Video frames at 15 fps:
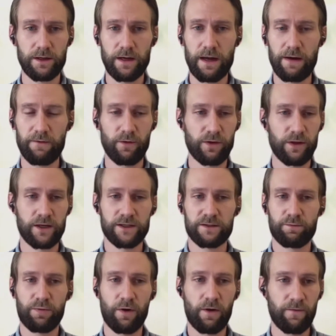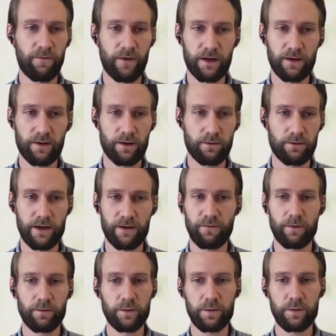everything is perfect right
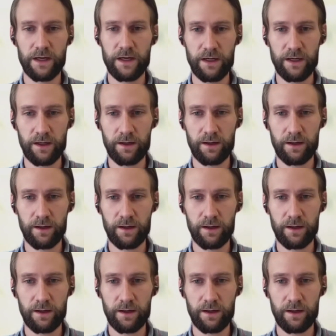from the beginning.